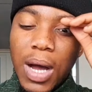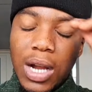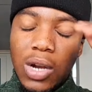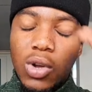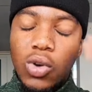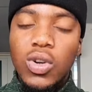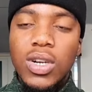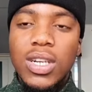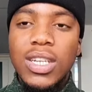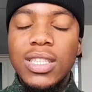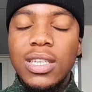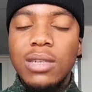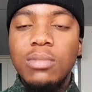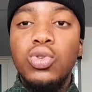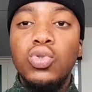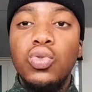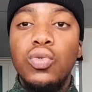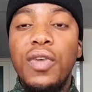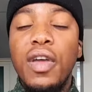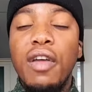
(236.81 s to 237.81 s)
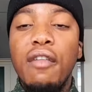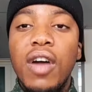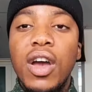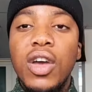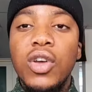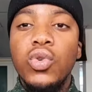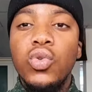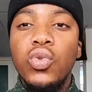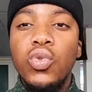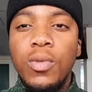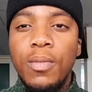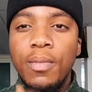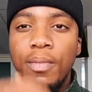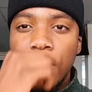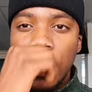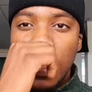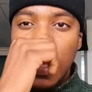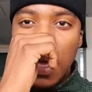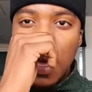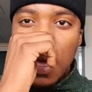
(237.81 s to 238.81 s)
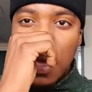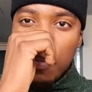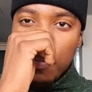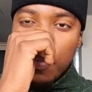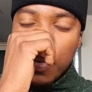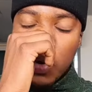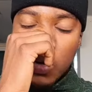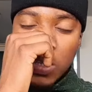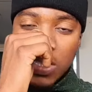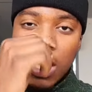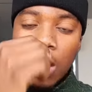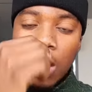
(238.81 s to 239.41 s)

algorithms to favor you. Because